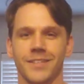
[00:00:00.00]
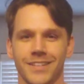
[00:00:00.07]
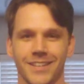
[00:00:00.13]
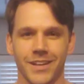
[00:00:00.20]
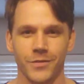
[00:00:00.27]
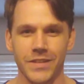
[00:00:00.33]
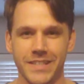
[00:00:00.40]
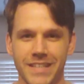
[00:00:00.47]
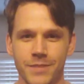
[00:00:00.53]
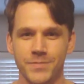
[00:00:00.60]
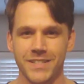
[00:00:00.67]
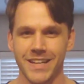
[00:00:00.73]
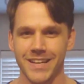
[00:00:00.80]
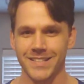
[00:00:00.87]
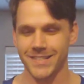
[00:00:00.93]
kind of a deep
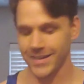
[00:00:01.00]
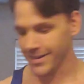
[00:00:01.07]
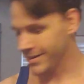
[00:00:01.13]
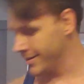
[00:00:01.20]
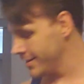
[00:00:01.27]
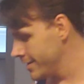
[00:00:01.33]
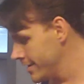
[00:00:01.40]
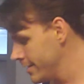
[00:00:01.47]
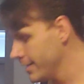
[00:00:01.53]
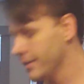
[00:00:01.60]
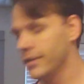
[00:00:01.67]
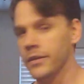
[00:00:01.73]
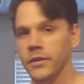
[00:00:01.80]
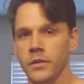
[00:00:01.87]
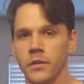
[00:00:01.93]
stance here.
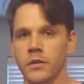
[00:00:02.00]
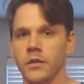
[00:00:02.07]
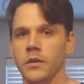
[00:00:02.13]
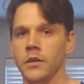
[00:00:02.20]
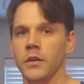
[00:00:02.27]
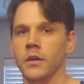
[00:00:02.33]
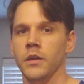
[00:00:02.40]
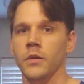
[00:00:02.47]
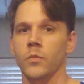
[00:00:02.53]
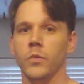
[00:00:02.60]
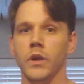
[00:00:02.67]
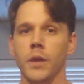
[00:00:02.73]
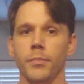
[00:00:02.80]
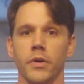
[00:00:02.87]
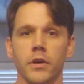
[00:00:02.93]

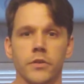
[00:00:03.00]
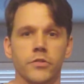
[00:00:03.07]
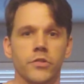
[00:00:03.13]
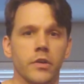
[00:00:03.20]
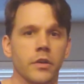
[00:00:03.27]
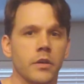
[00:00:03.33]
When I punch,